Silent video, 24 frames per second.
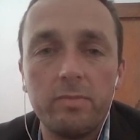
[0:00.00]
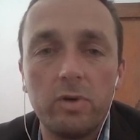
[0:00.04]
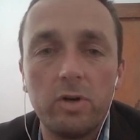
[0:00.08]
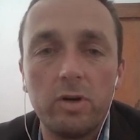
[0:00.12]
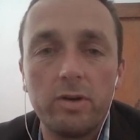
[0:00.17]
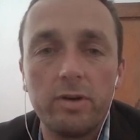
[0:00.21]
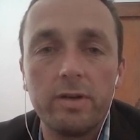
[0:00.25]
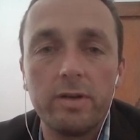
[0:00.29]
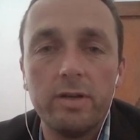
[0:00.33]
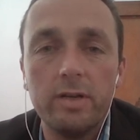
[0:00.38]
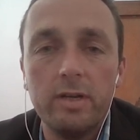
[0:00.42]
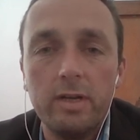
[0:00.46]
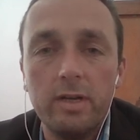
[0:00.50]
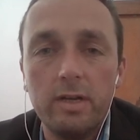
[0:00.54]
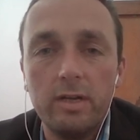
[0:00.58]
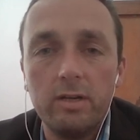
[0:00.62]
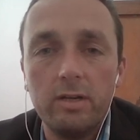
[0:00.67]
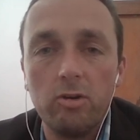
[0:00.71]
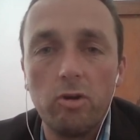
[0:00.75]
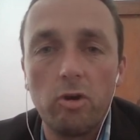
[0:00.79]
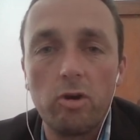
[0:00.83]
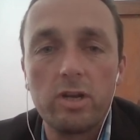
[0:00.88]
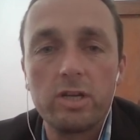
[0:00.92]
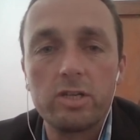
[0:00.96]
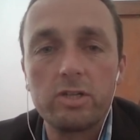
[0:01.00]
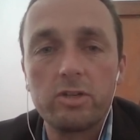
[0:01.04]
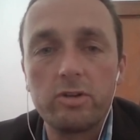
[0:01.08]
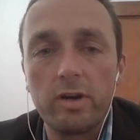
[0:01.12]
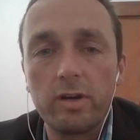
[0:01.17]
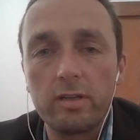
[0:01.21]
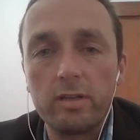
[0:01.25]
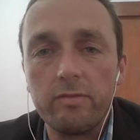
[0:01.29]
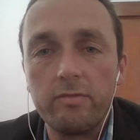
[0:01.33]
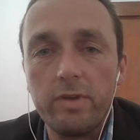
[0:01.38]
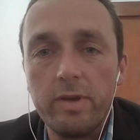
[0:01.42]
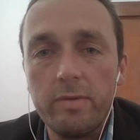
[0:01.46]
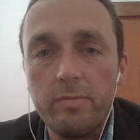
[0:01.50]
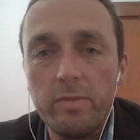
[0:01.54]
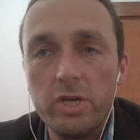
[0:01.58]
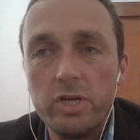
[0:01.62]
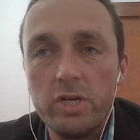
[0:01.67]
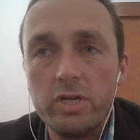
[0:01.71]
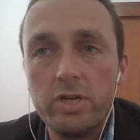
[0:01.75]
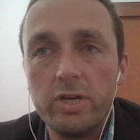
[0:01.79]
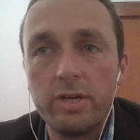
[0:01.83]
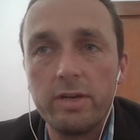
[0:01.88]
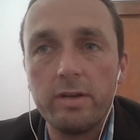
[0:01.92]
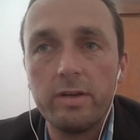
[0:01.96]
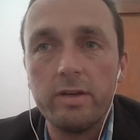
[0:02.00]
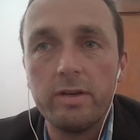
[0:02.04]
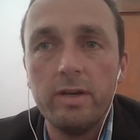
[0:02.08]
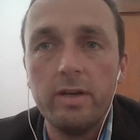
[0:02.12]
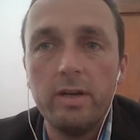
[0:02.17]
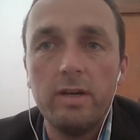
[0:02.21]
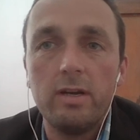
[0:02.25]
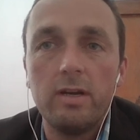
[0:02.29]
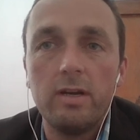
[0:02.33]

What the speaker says: on non-destructive imaging,